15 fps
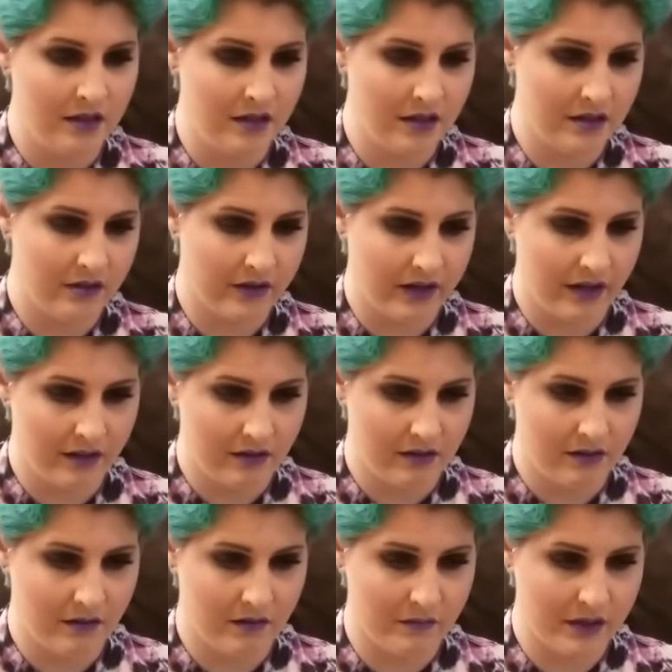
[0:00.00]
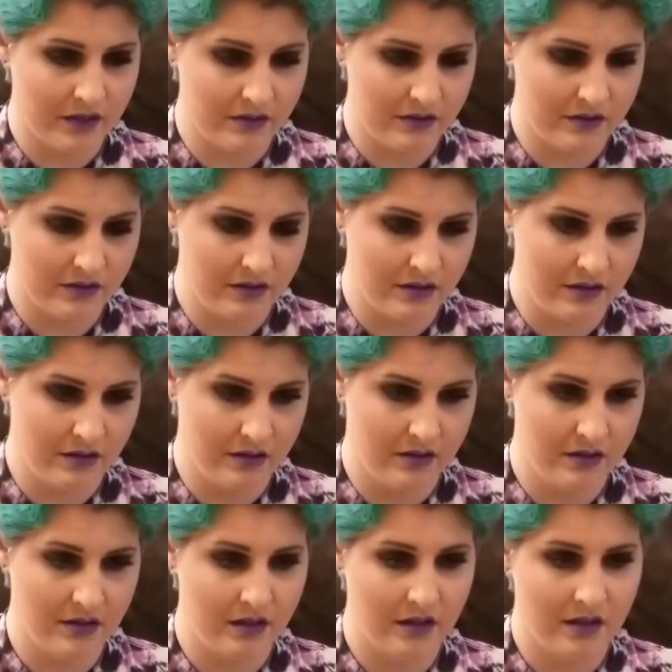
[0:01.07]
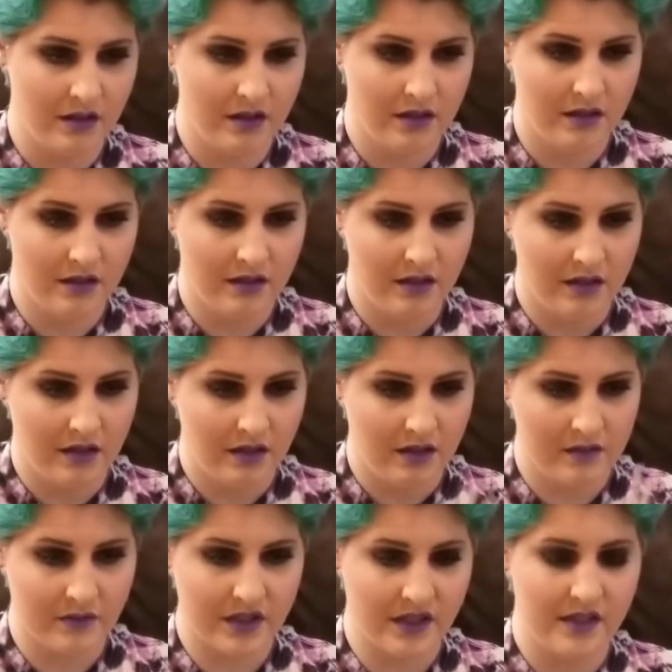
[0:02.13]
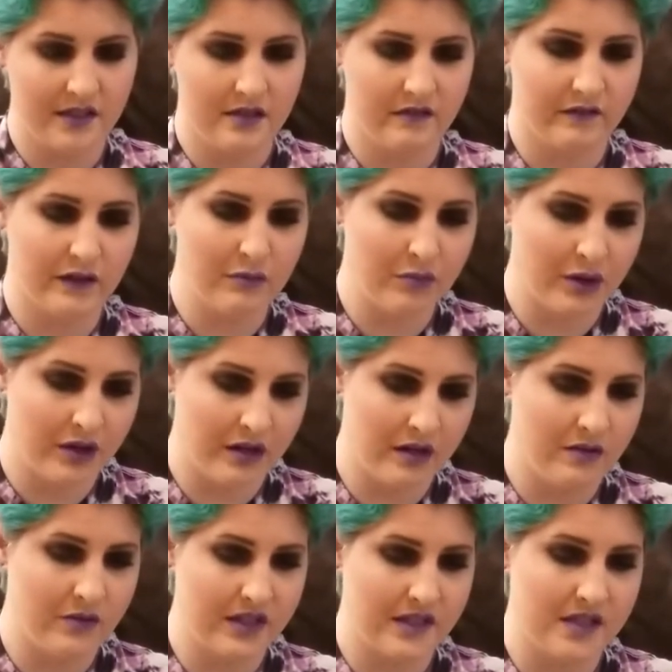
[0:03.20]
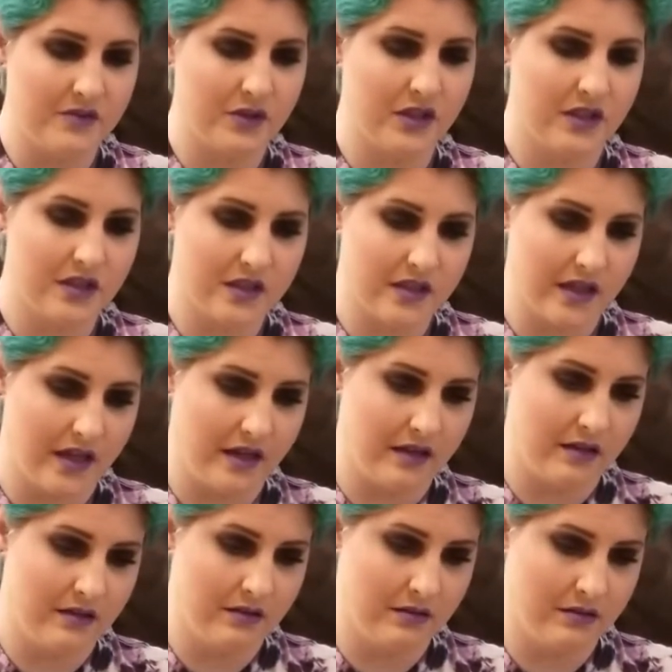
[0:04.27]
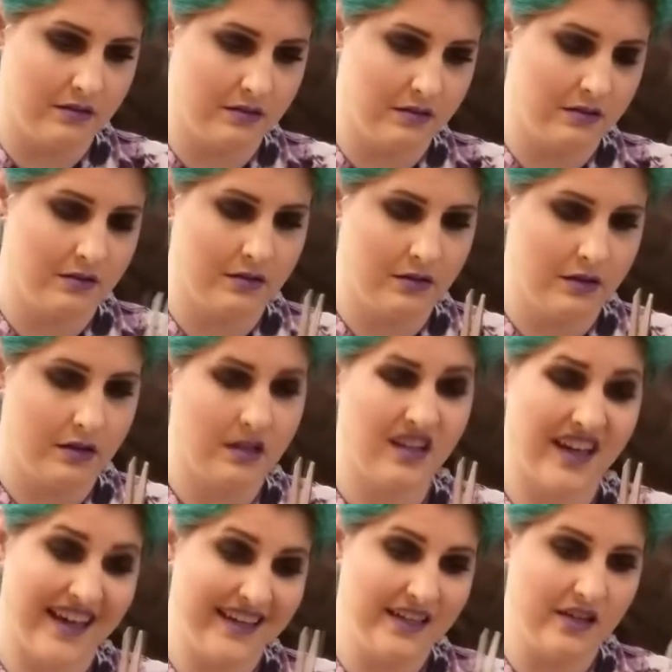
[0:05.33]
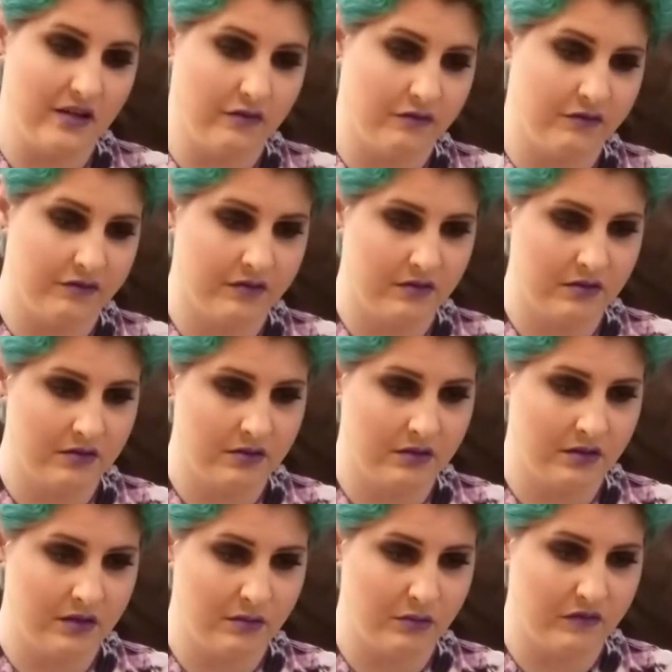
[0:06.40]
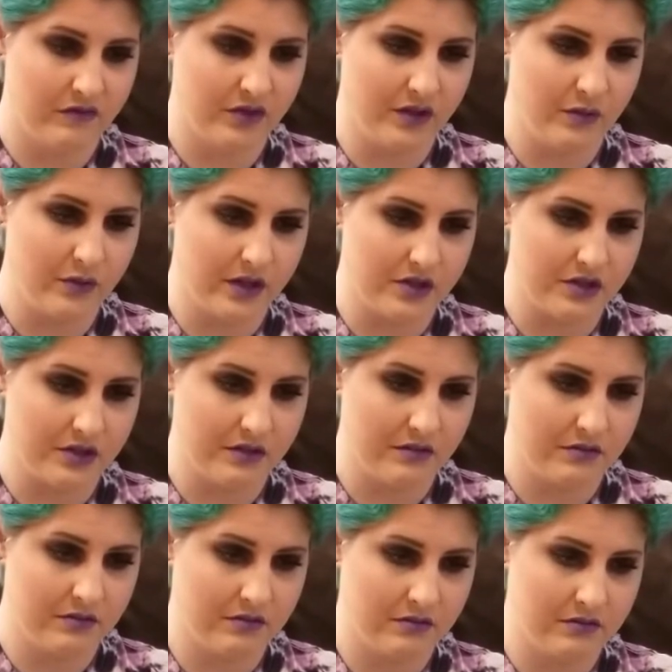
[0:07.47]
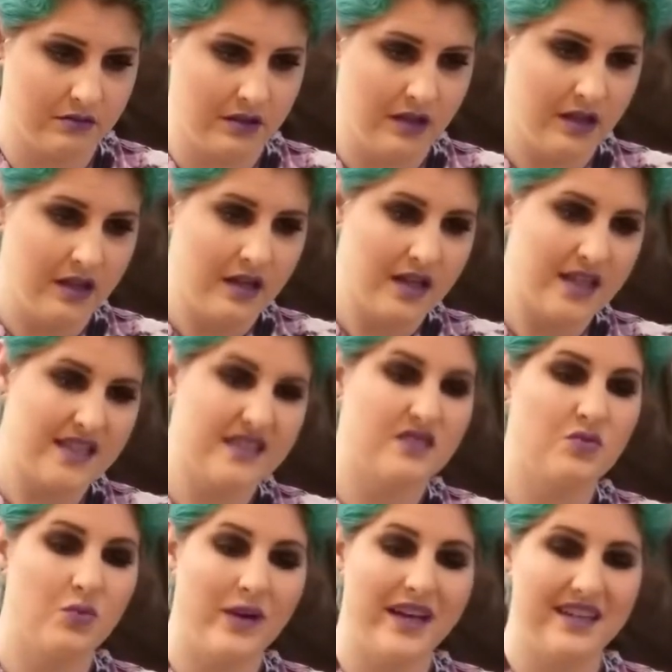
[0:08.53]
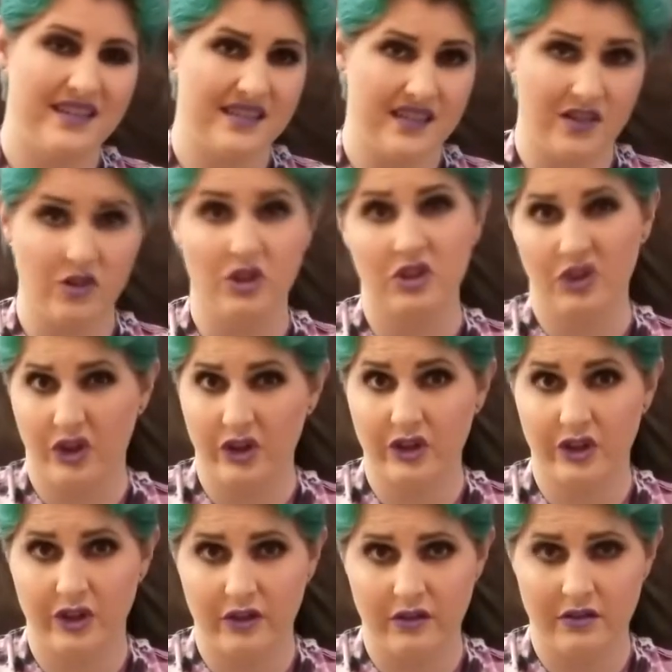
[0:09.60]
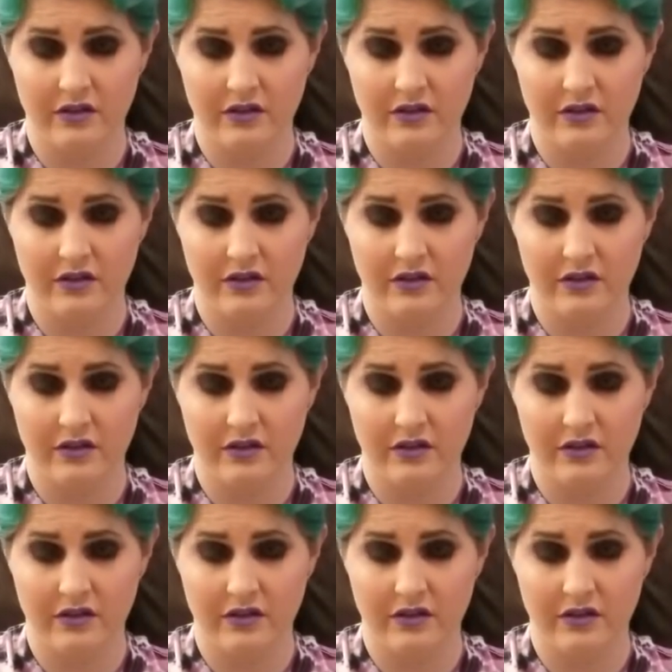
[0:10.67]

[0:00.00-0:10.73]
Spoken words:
Okay, almost. Then we're gonna get to the fun part, and we can see what it looks like, kind of, before you wash it. Because it's wet, it's gonna look darker.